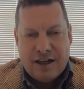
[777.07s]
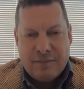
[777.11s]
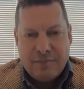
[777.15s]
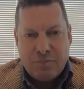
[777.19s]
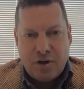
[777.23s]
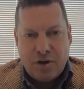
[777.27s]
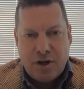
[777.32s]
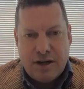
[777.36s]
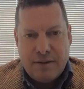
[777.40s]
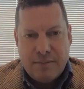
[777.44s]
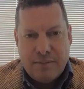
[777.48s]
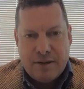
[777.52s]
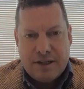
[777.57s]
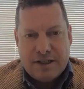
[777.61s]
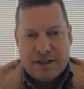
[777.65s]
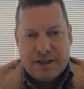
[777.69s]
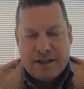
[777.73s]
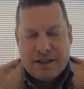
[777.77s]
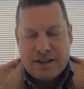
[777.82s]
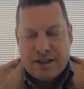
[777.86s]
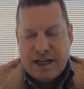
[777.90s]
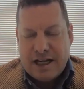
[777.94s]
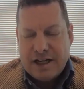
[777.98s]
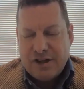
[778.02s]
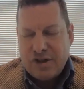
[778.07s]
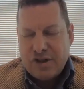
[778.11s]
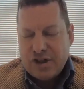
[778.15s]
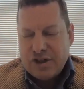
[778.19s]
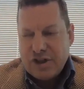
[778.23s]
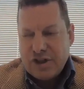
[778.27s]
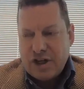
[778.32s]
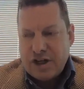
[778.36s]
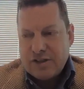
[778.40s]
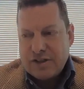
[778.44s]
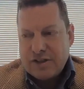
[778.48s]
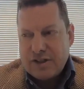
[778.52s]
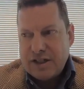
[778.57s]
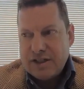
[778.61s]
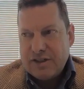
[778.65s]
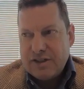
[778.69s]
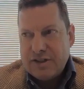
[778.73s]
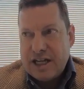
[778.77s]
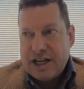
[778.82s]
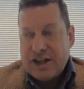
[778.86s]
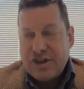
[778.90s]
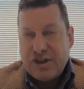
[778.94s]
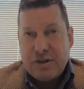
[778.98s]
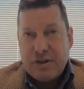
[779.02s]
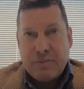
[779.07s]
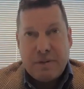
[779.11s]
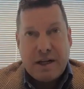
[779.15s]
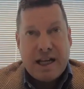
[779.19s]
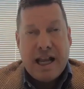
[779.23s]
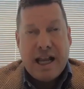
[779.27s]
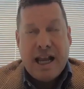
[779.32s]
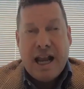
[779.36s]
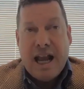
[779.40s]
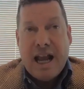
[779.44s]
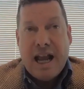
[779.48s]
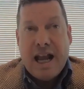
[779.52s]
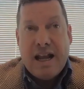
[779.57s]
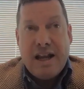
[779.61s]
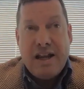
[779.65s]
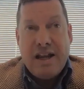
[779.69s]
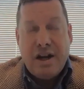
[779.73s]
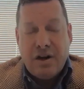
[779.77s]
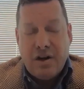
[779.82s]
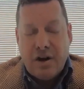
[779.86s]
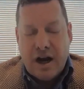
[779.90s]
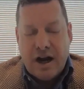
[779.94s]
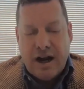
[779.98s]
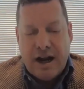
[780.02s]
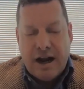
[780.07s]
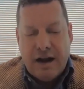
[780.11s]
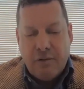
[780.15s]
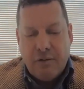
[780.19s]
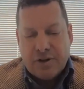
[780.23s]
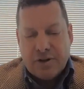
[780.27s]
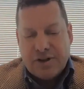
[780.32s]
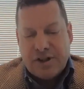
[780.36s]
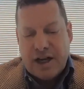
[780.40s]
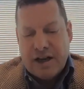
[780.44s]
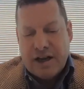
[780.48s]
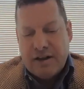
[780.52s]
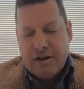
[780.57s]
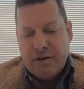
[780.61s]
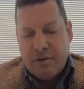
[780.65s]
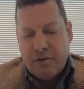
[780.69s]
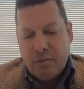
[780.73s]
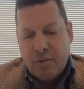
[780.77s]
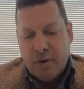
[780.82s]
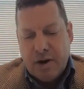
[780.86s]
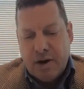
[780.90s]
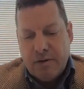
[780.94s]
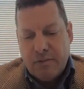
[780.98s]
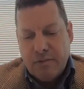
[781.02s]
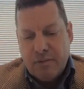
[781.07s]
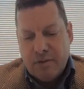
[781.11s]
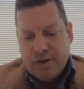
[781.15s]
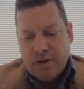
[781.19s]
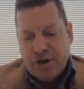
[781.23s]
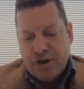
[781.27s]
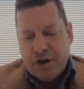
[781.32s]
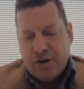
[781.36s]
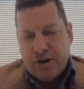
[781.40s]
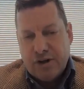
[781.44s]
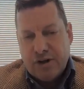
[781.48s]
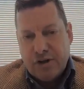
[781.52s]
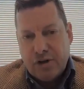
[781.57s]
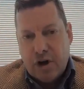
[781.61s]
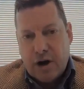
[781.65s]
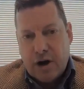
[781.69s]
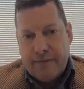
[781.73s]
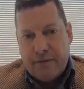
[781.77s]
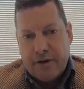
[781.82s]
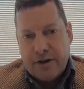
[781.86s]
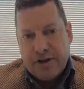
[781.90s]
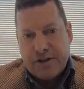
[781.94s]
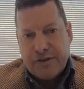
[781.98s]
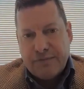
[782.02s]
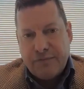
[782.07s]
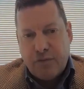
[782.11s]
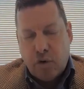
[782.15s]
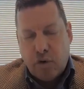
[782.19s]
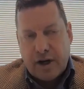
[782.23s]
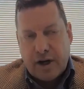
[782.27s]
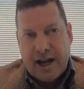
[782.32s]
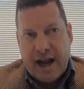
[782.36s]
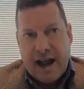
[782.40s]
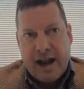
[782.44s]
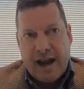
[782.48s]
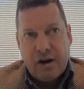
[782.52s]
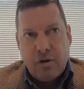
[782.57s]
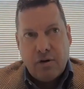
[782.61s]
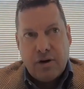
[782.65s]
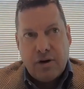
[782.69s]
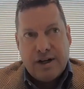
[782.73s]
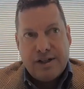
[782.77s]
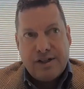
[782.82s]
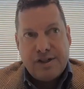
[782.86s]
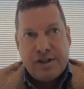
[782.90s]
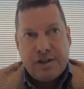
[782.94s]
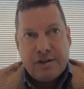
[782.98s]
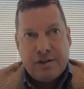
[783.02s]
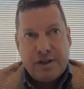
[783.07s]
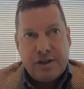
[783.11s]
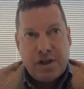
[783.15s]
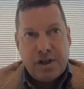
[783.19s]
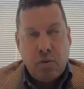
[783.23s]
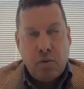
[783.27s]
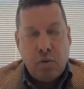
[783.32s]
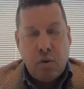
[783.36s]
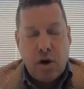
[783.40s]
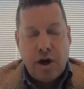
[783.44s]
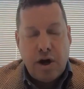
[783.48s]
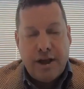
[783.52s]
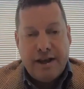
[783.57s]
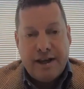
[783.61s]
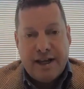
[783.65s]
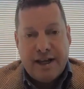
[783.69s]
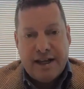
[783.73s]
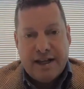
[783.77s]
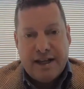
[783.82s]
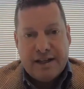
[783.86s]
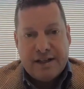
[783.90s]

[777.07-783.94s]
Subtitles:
and prohibitions on solicitation. But I will say that we generally do offerings in 4 categories. So one